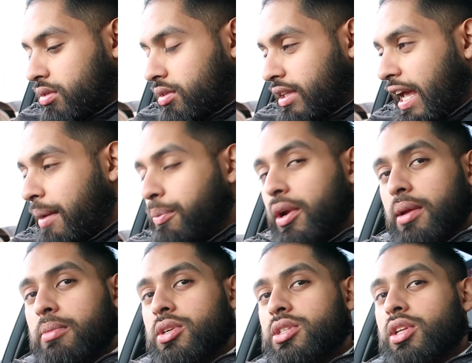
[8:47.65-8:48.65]
they're
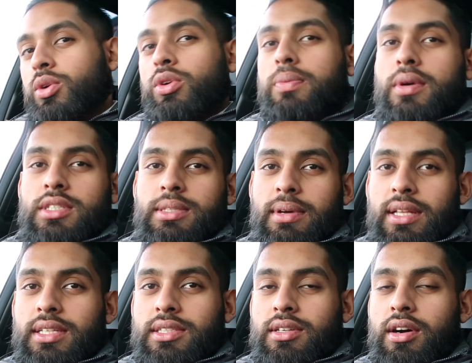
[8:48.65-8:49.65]
pretty much the good points
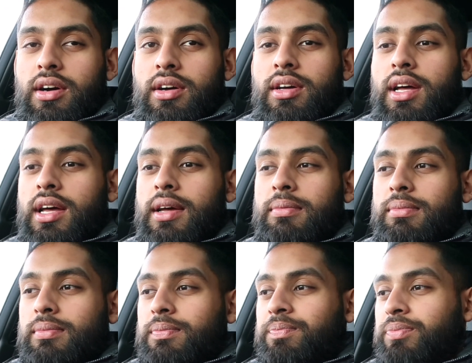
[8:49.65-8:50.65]
about this car.
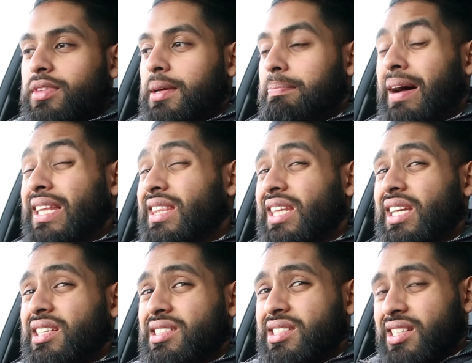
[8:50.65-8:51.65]
The bad
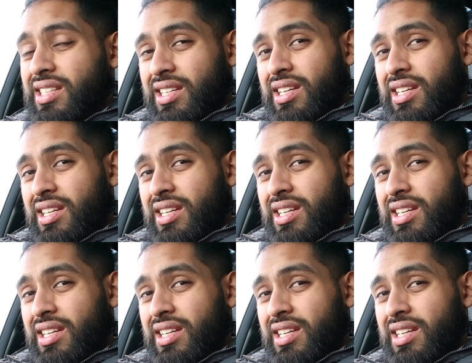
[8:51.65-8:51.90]
things,